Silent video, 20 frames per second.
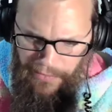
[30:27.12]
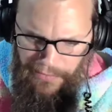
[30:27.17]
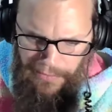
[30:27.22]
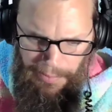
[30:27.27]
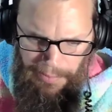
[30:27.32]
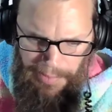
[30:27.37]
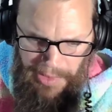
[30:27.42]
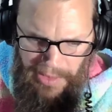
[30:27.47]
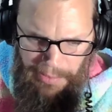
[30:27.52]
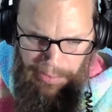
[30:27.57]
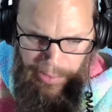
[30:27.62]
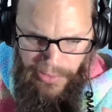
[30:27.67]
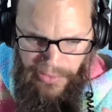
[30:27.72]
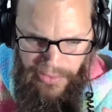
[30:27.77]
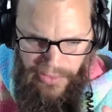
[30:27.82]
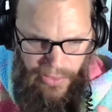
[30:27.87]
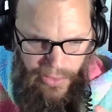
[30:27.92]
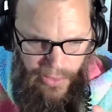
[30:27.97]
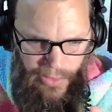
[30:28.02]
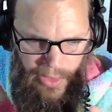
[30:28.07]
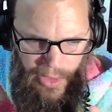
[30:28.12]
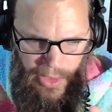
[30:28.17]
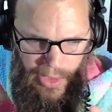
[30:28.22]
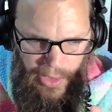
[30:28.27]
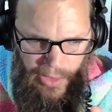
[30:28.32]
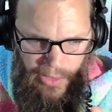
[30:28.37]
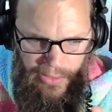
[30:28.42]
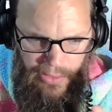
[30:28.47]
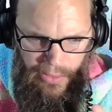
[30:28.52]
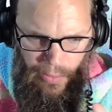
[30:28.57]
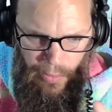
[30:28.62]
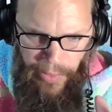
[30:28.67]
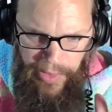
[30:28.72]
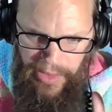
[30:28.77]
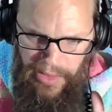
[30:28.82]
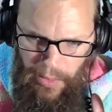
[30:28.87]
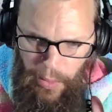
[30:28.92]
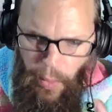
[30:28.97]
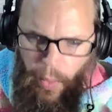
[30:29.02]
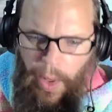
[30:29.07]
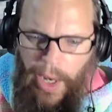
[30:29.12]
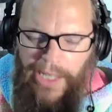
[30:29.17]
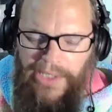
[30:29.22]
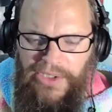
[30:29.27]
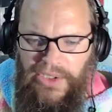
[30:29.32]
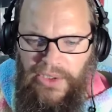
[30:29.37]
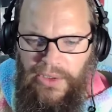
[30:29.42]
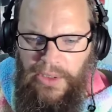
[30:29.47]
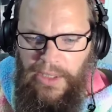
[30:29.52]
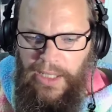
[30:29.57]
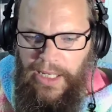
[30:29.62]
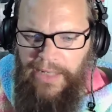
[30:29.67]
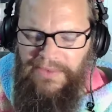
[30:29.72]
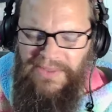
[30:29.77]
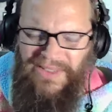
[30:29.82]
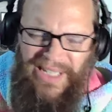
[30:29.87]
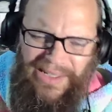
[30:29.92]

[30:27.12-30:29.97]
for people to to really watch your life.